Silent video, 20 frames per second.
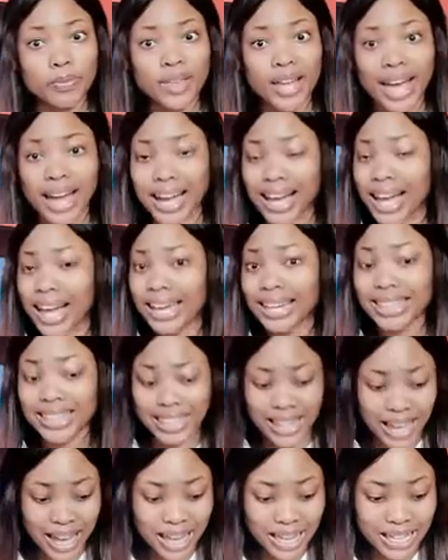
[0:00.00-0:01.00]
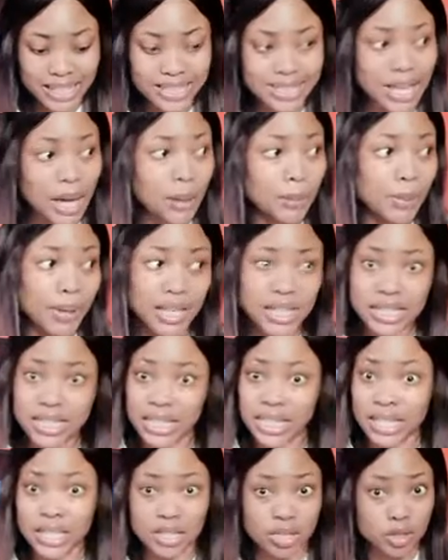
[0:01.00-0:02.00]
The guy is
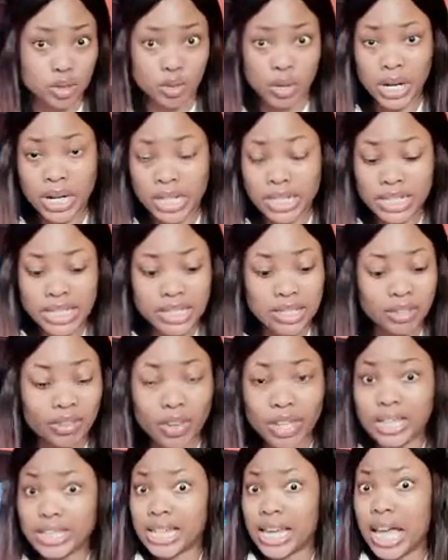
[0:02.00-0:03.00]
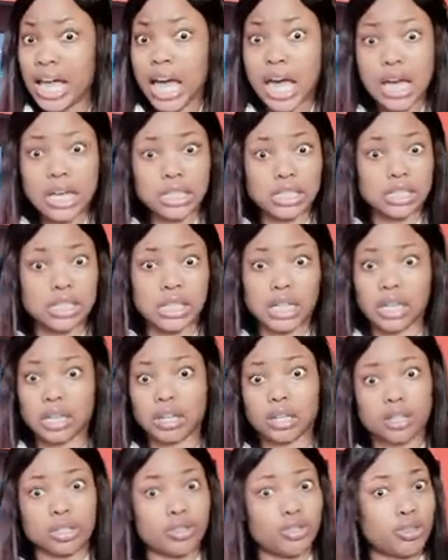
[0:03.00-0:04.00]
amazing, he's great, he's
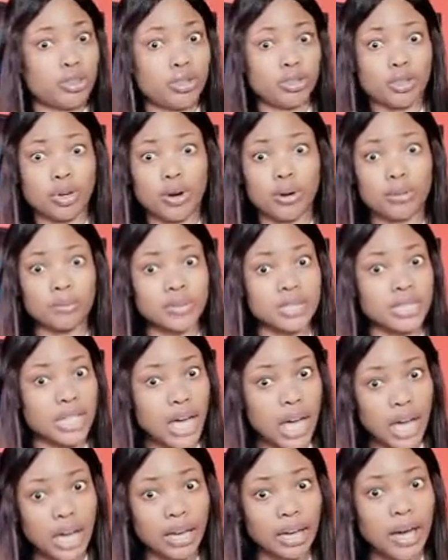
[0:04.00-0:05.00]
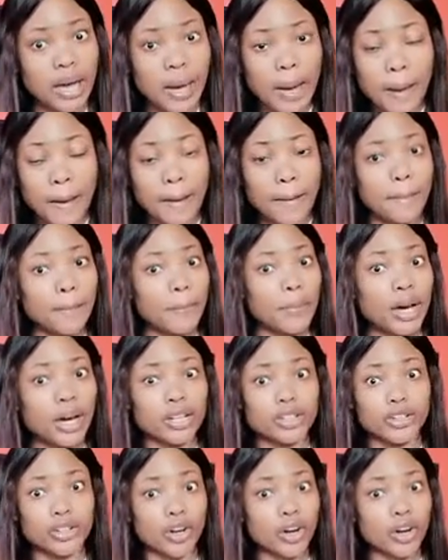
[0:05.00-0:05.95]
fantastic, you know what I'm saying? But